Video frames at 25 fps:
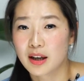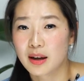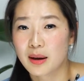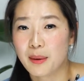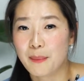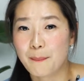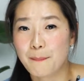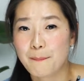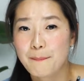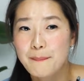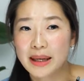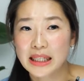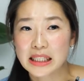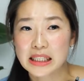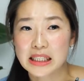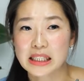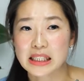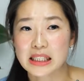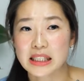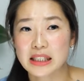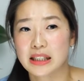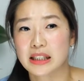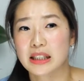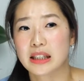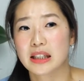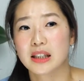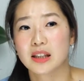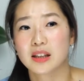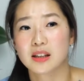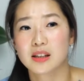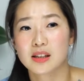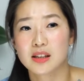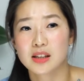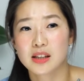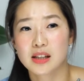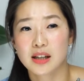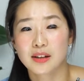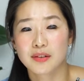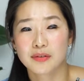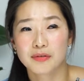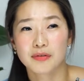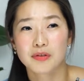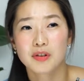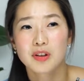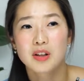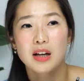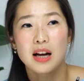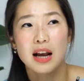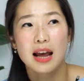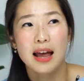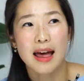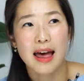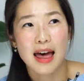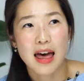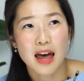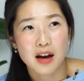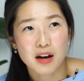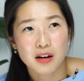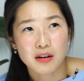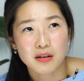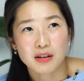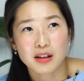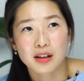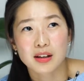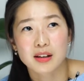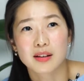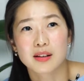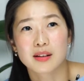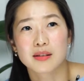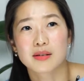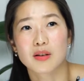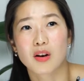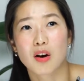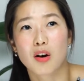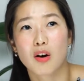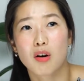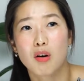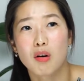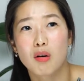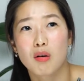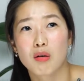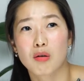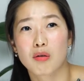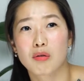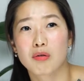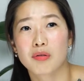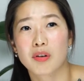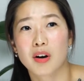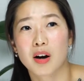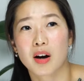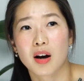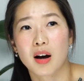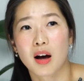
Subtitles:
mixing different areas of